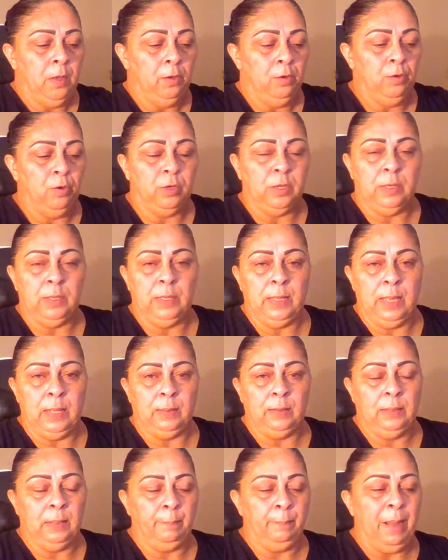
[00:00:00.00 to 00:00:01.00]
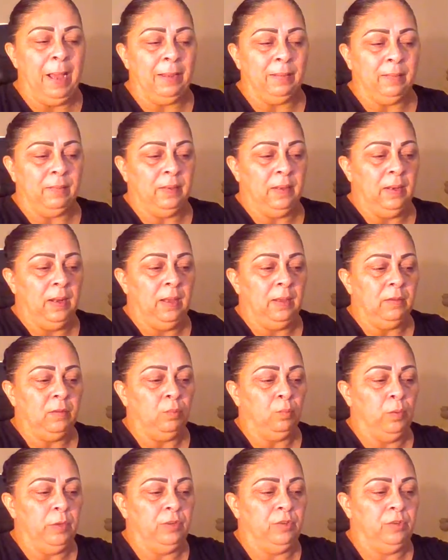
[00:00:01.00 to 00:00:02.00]
you can get the Boxy
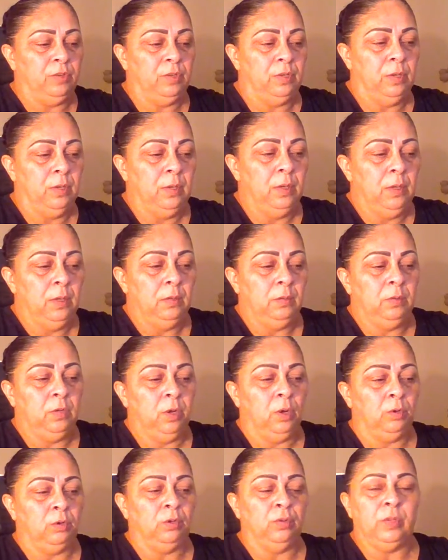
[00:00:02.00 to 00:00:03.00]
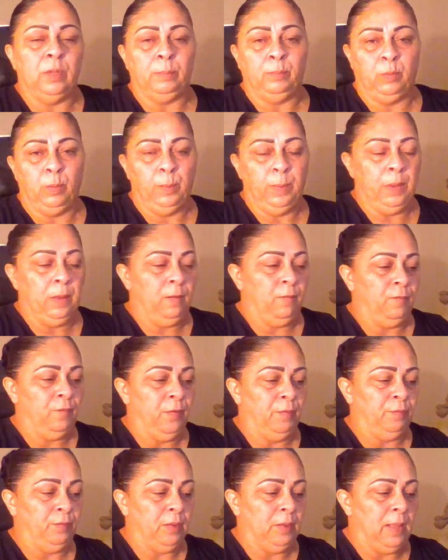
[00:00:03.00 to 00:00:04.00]
Lux, which totals up to be
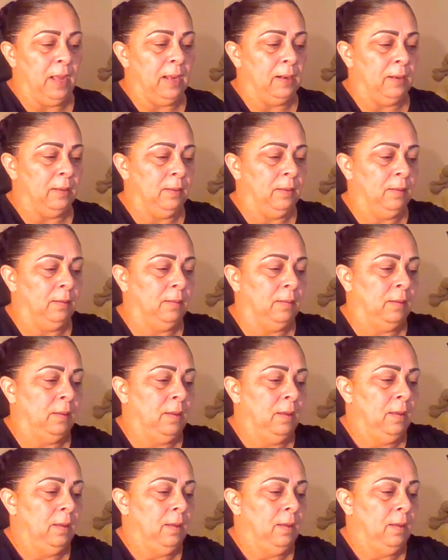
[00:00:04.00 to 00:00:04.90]
$50,